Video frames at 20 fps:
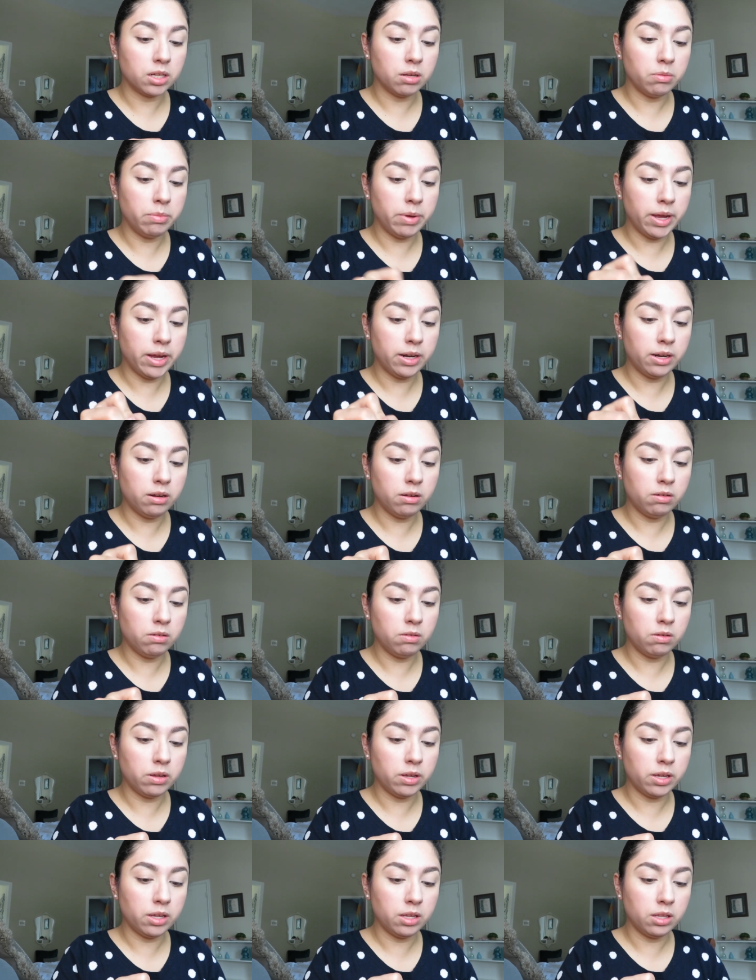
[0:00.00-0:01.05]

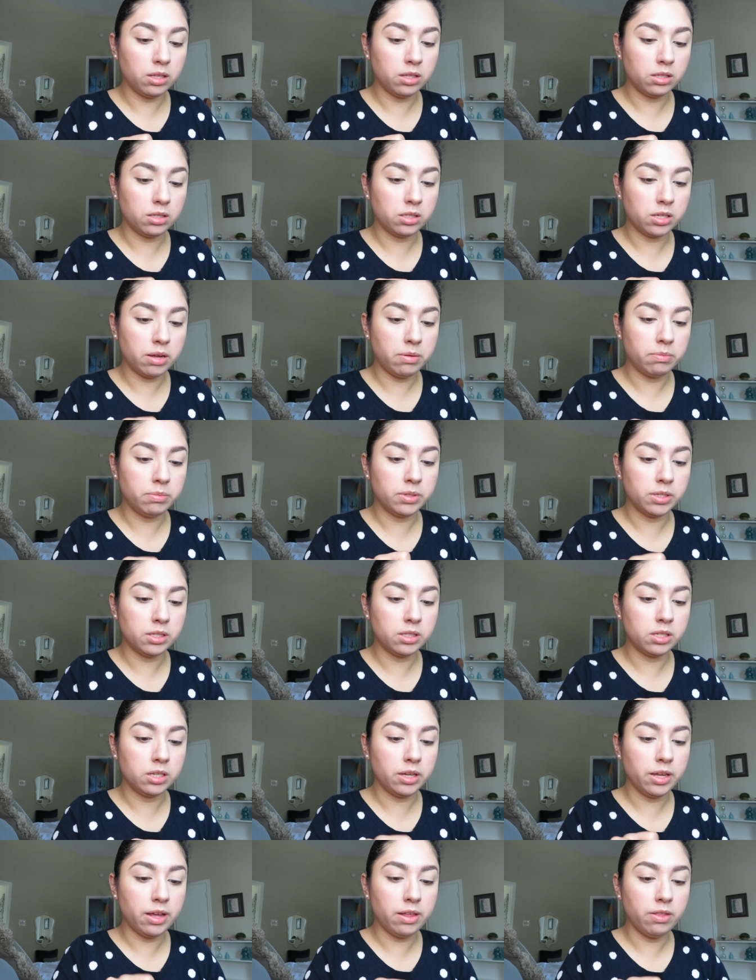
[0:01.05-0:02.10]
Commando and Tempted
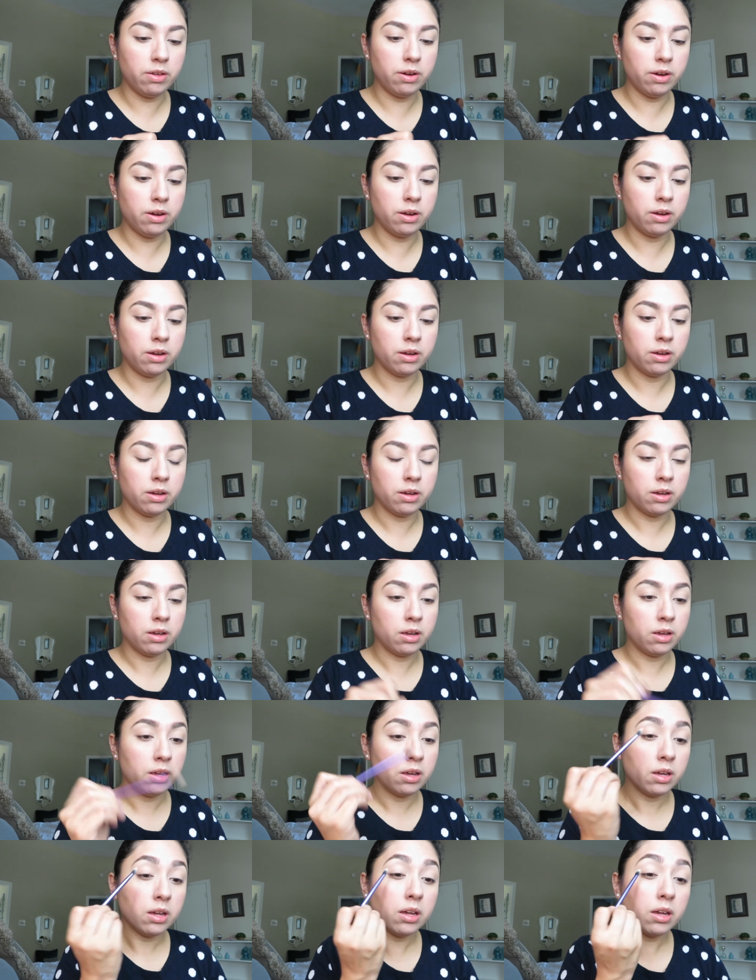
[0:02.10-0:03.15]
together
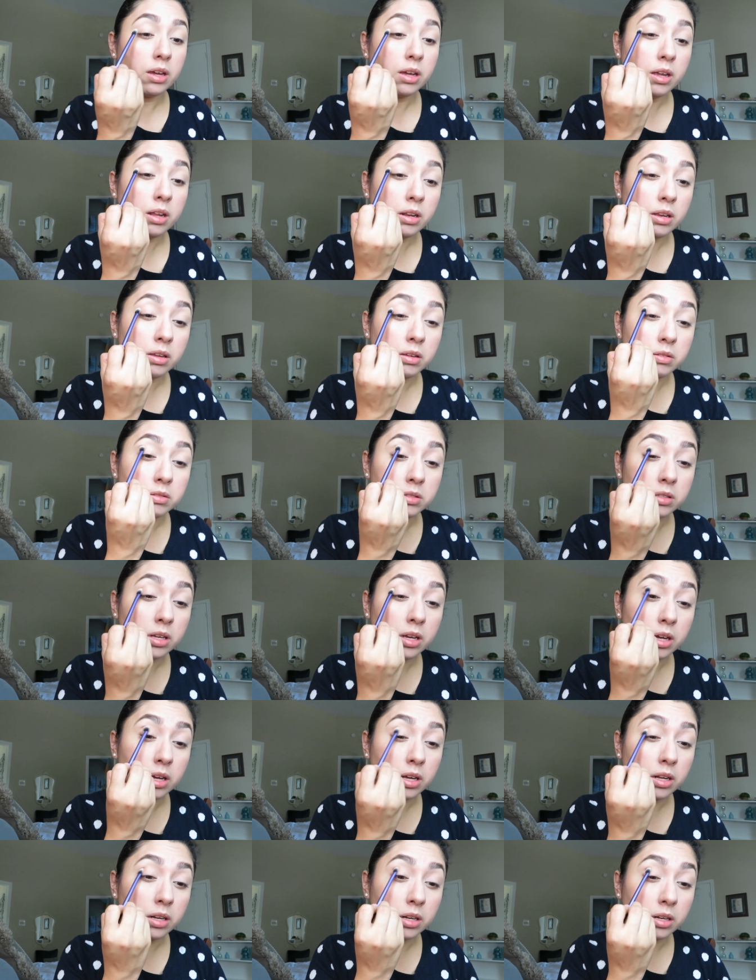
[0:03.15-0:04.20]
and use
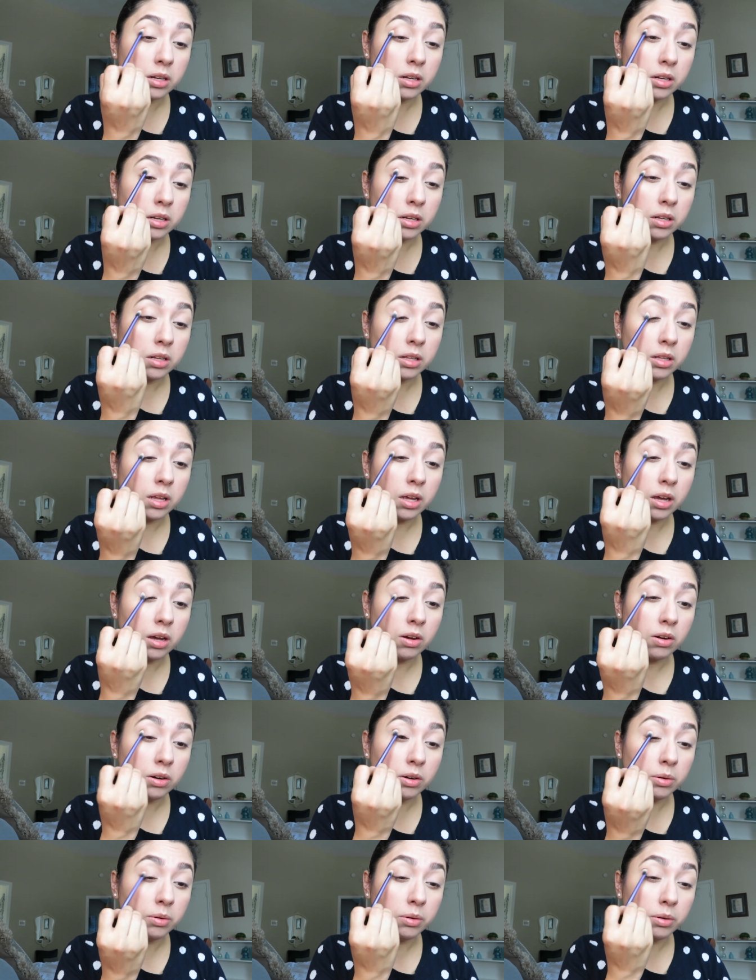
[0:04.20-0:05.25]
that in the
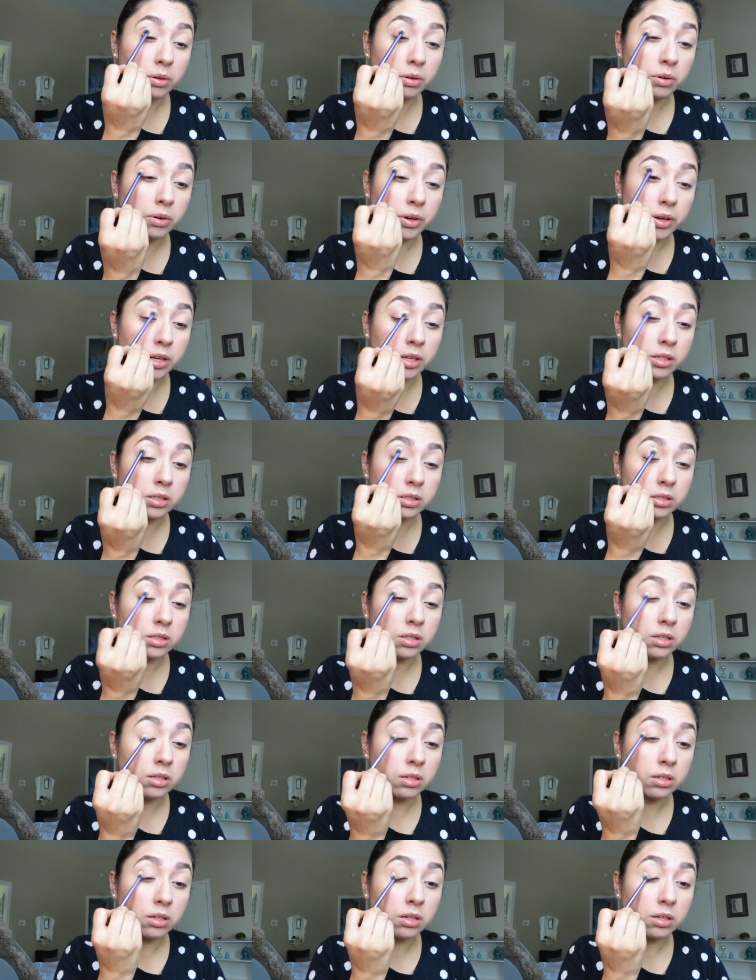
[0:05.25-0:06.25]
outer crease.